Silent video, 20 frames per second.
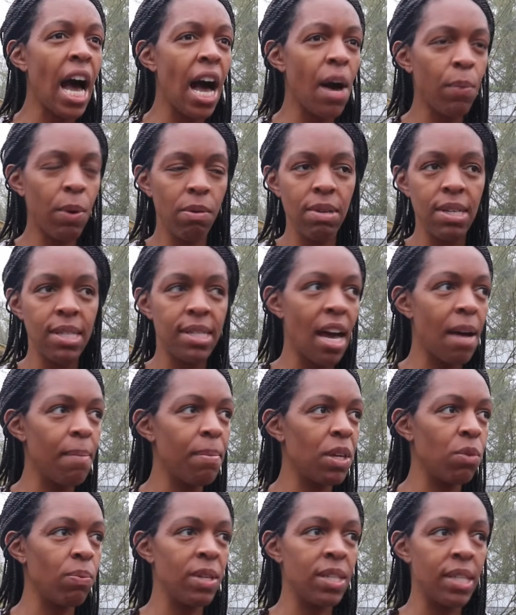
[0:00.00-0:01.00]
when we
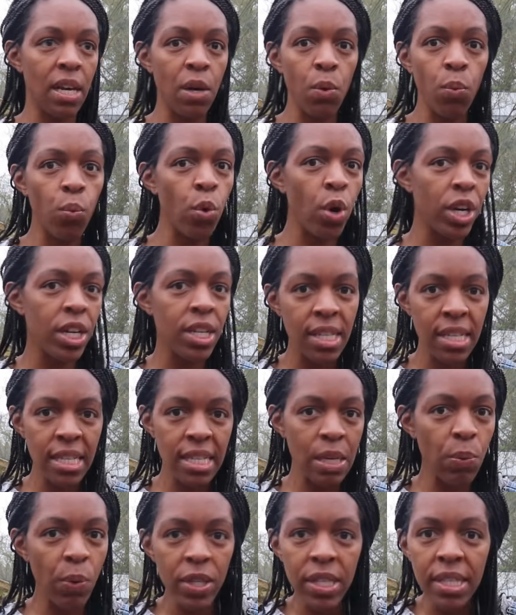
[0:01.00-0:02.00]
Sabbath, we say,
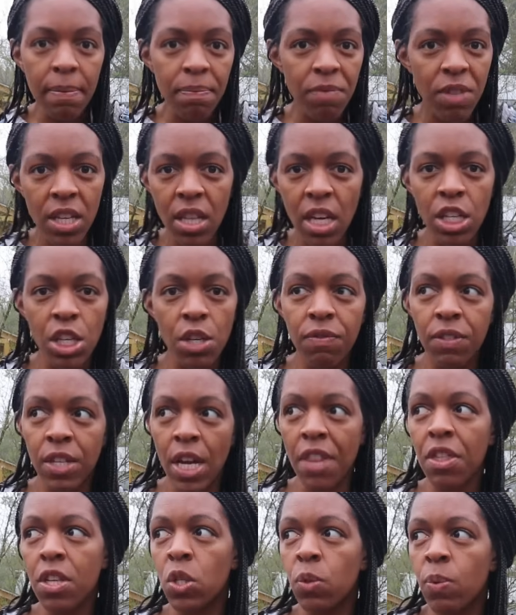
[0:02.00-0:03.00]
what's something that you've
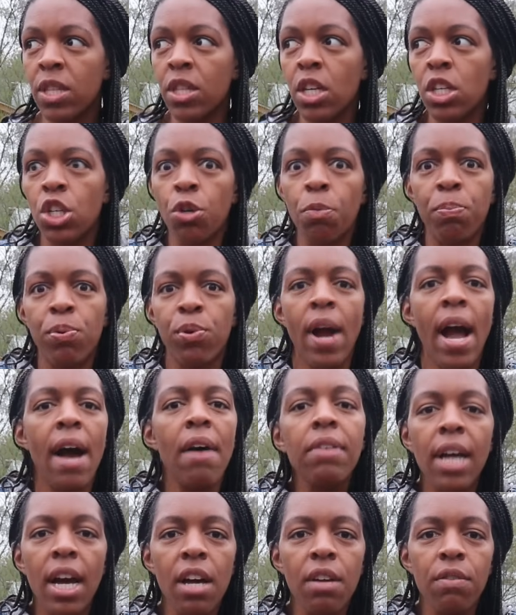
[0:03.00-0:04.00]
done this week that you're
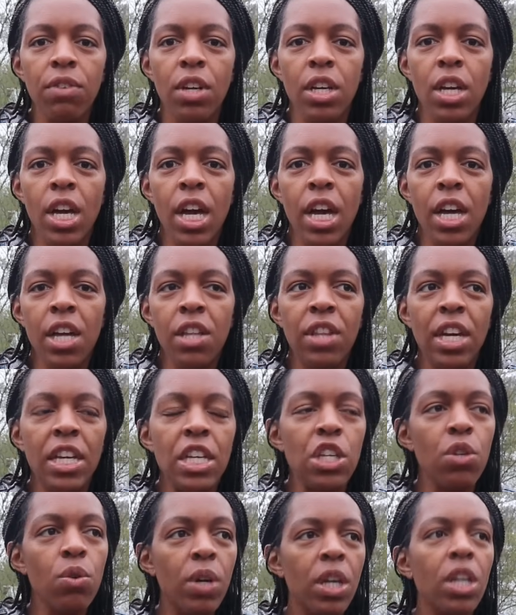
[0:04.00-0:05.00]
proud of, that
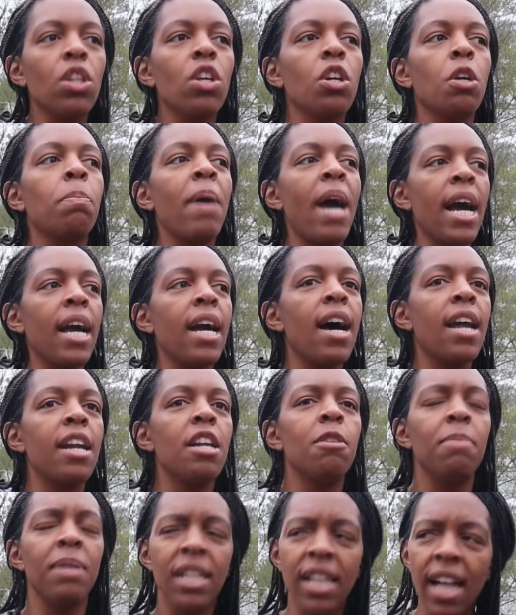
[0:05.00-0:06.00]
you can look back on
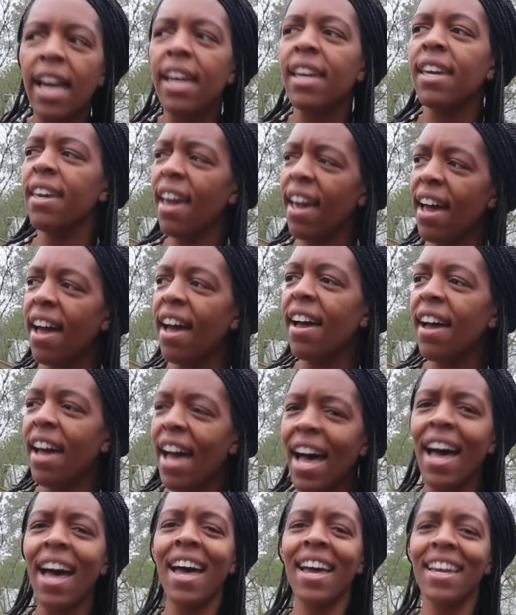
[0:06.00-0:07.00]
and be yeah,
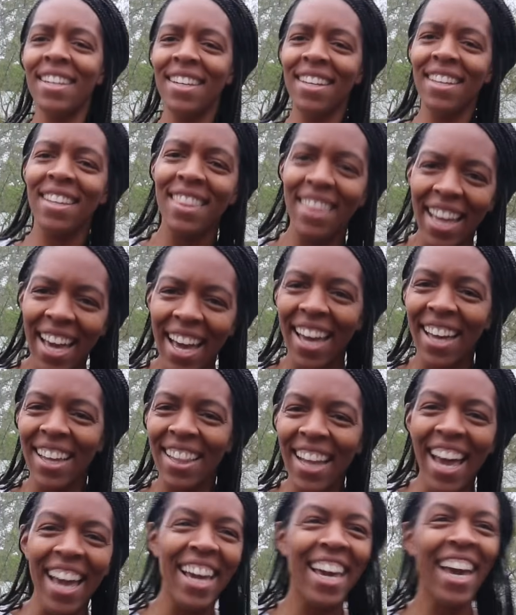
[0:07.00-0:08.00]
I did that.
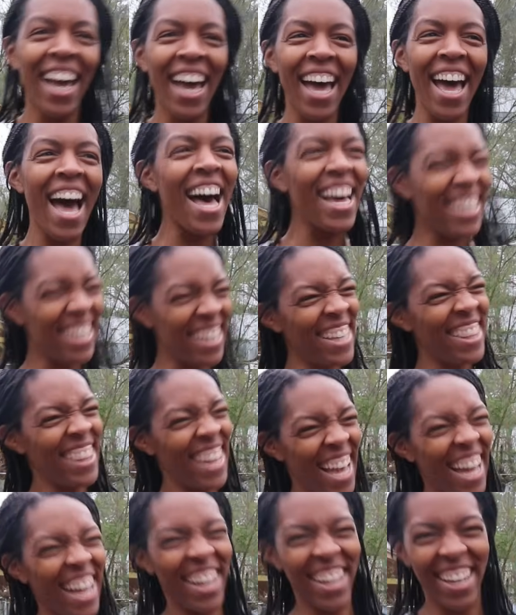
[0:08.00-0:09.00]
I did
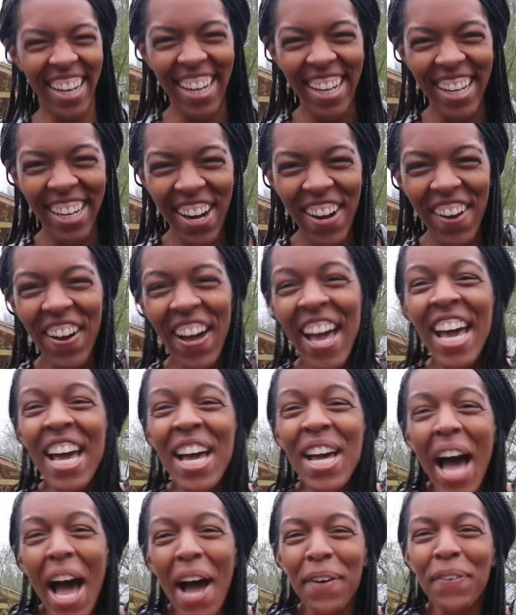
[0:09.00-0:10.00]

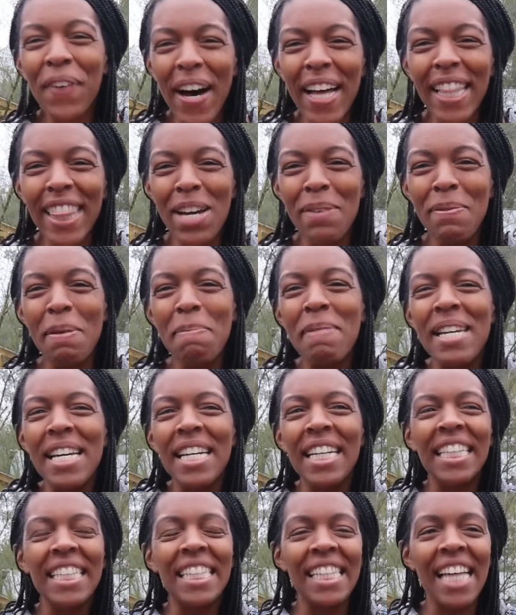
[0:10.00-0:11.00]
that, I want them to be
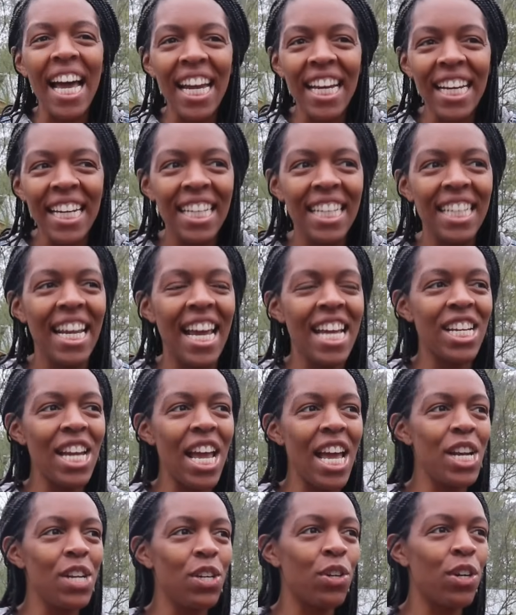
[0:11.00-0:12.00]
excited
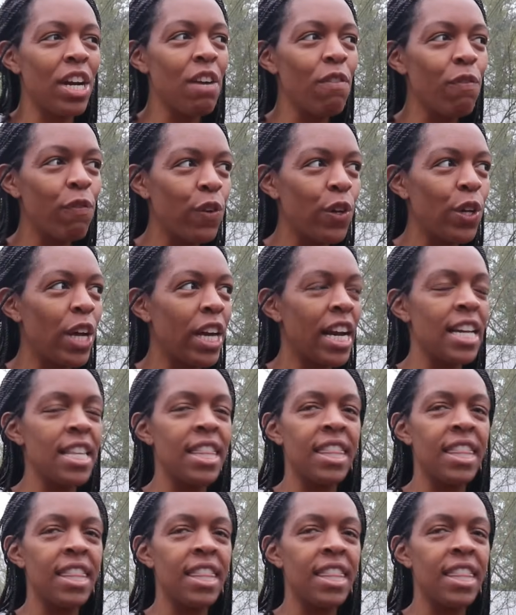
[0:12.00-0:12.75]
and grateful. And I